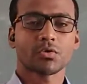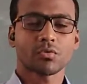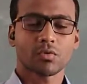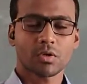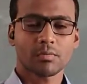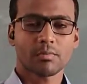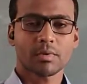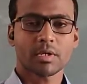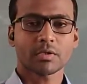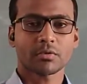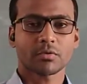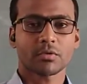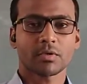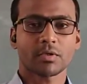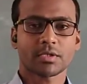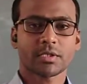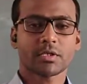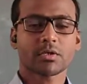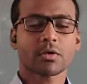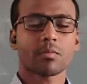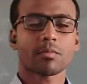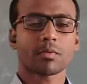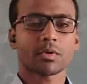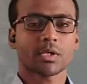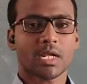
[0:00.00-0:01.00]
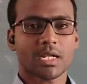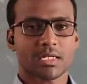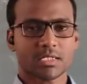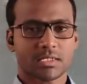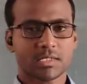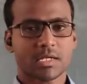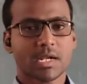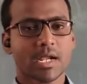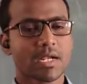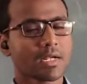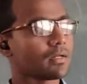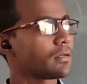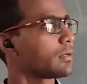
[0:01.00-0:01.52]
2D mensuration of class
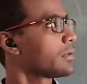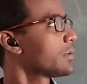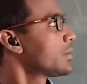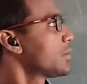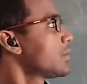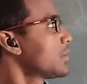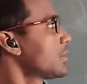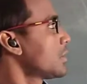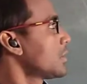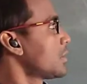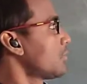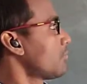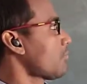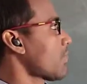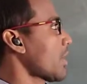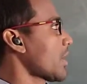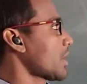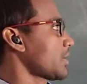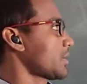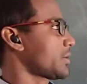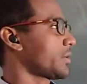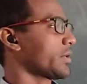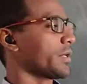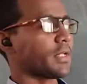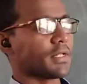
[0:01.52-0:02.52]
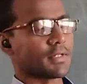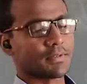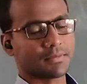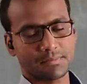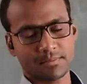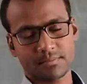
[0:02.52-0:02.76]
9, part 3.